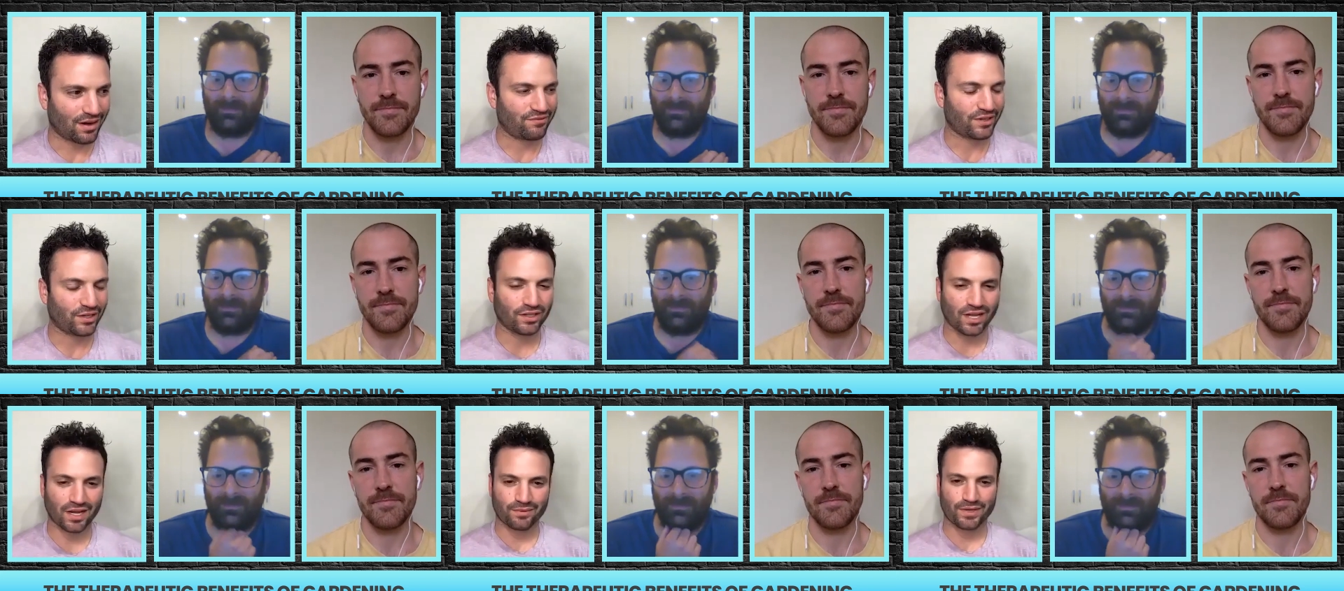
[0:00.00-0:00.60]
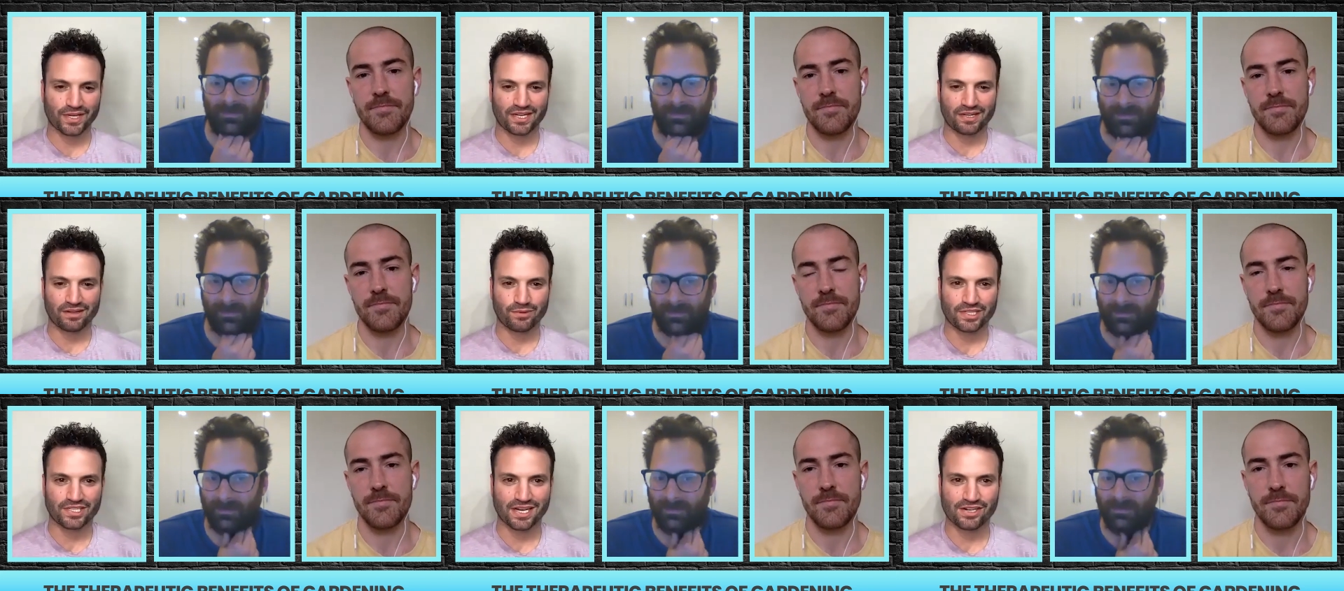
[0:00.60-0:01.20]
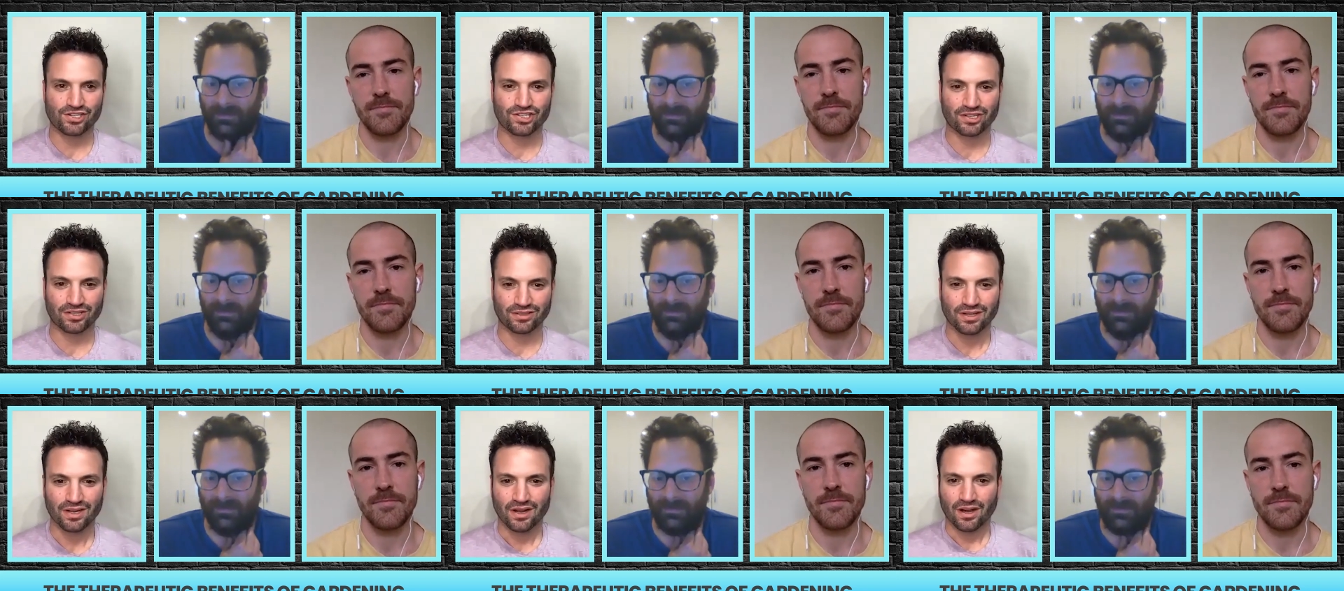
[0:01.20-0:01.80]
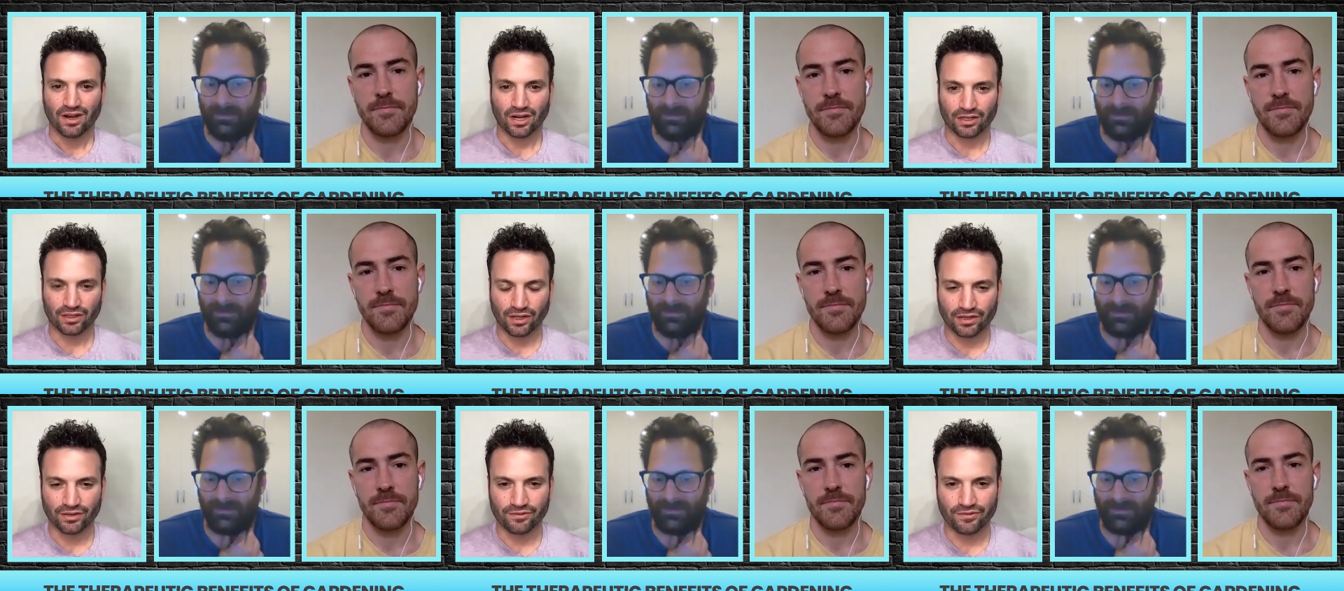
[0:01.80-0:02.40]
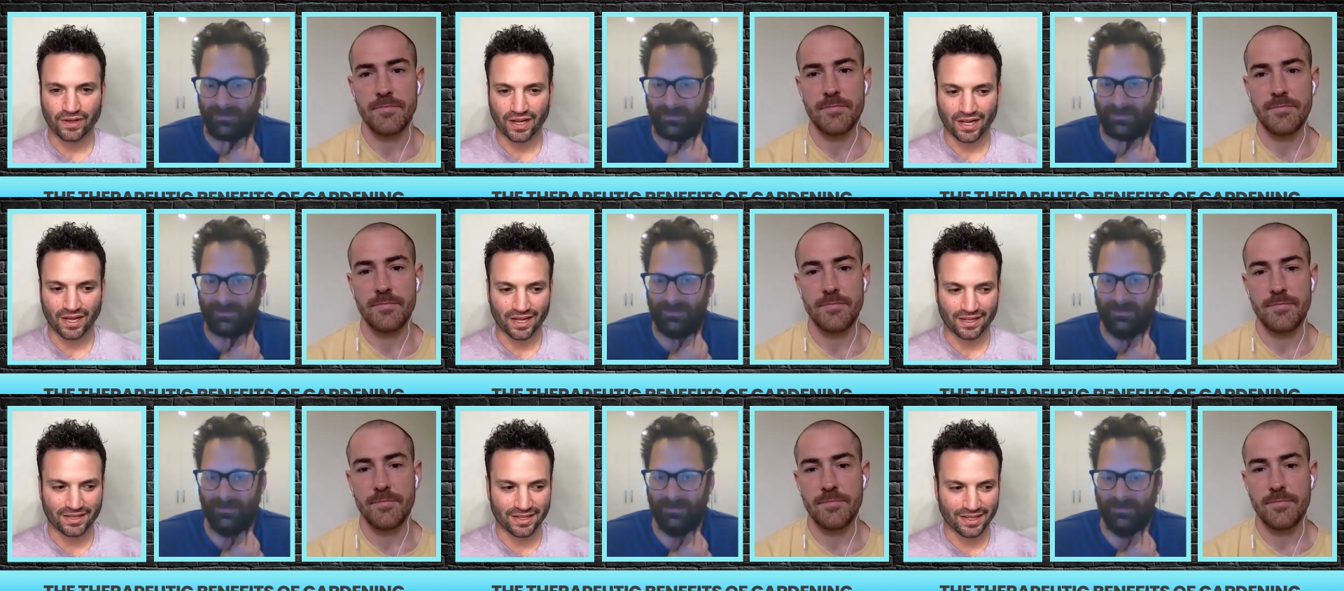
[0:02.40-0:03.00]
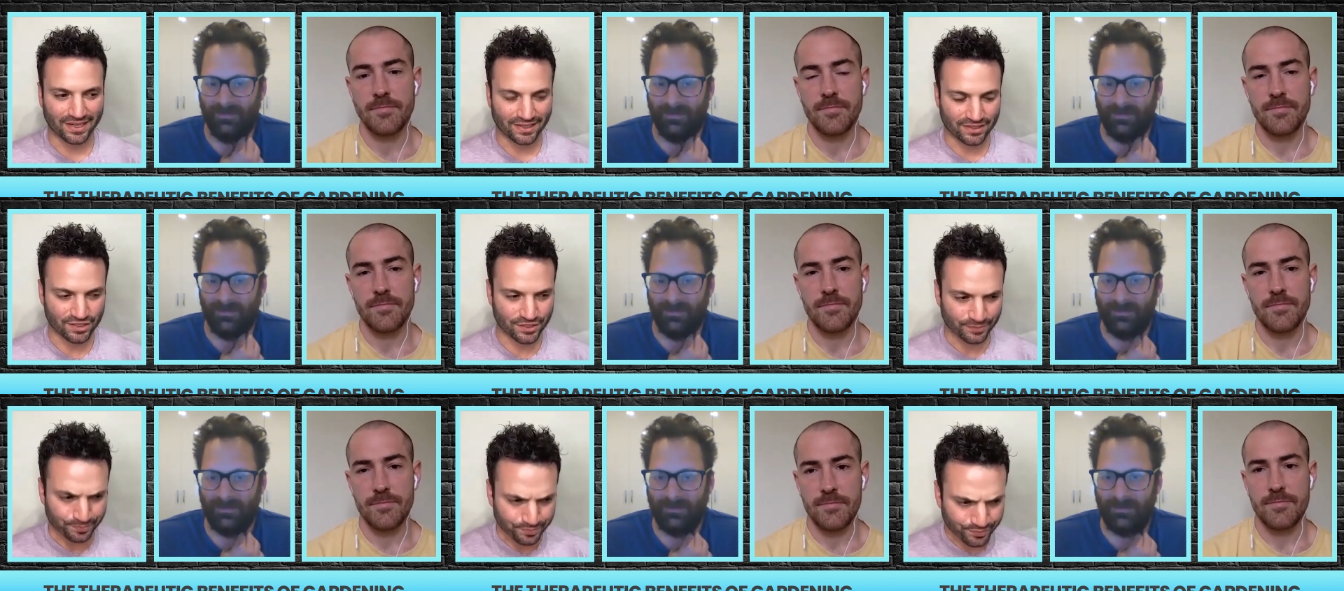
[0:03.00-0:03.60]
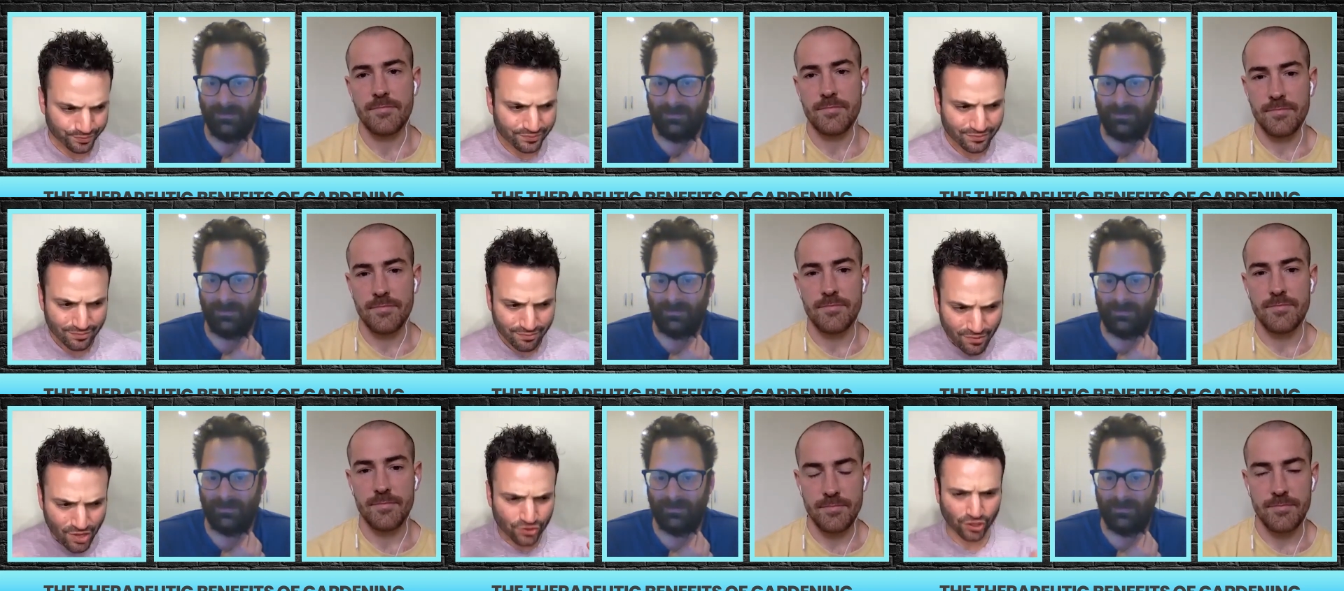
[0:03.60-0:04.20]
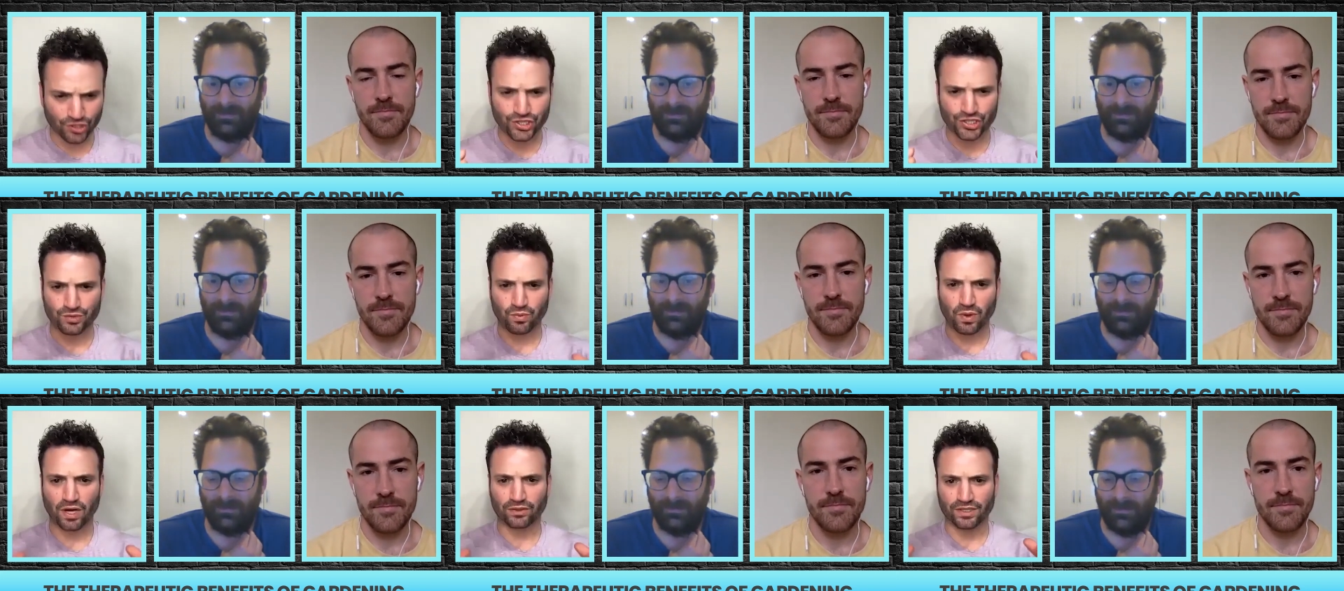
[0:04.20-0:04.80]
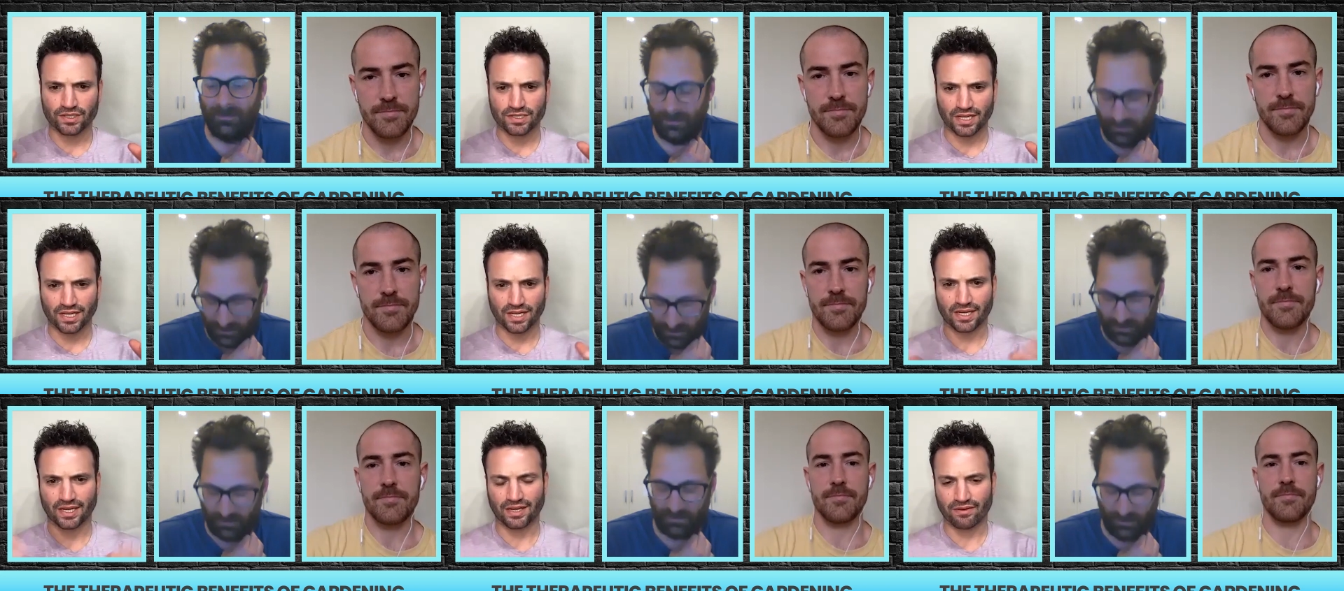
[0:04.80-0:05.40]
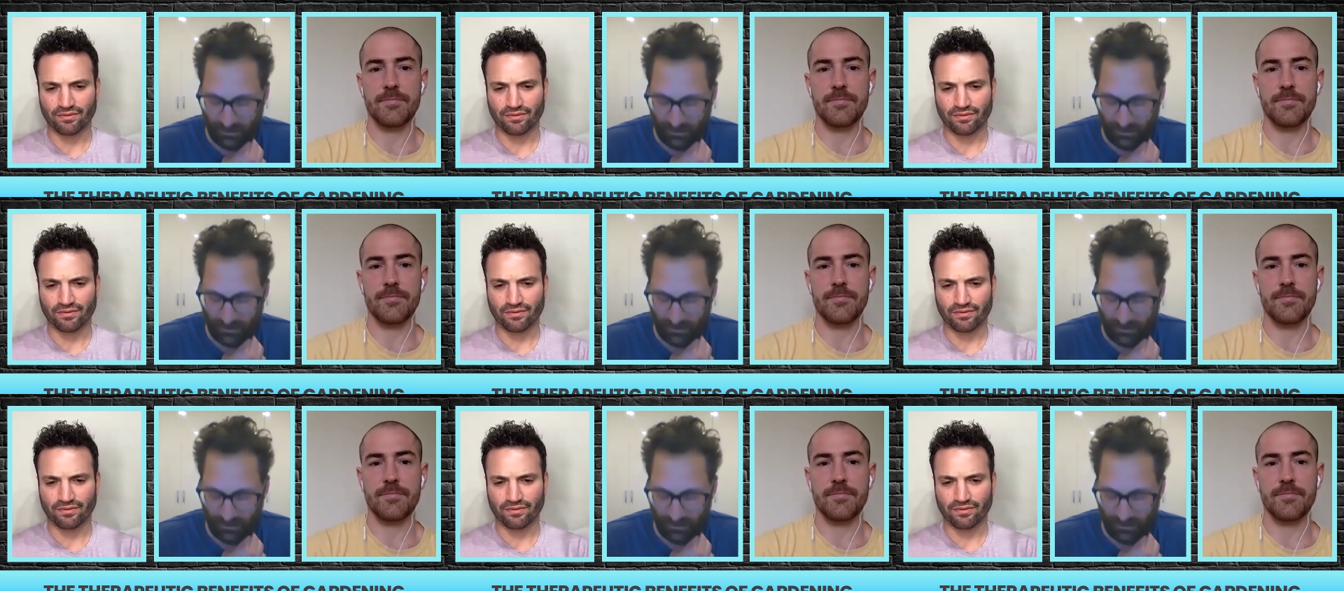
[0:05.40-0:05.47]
Speaker 1: I felt like we we touched on a lot of uh, things, not just wellness uh,